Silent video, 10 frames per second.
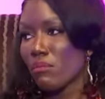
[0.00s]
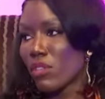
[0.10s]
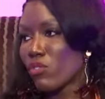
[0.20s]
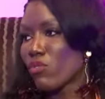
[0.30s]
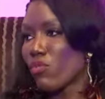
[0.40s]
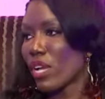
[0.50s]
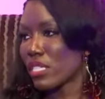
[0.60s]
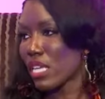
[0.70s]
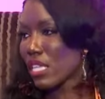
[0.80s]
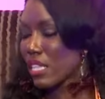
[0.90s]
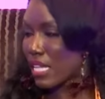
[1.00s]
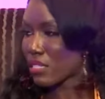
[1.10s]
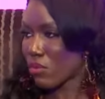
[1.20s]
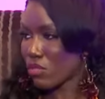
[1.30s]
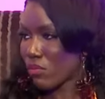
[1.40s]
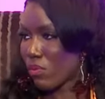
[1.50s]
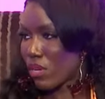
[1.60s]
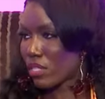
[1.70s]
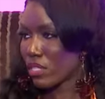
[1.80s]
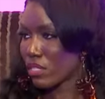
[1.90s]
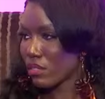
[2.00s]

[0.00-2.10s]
but through friends. I think that's most important.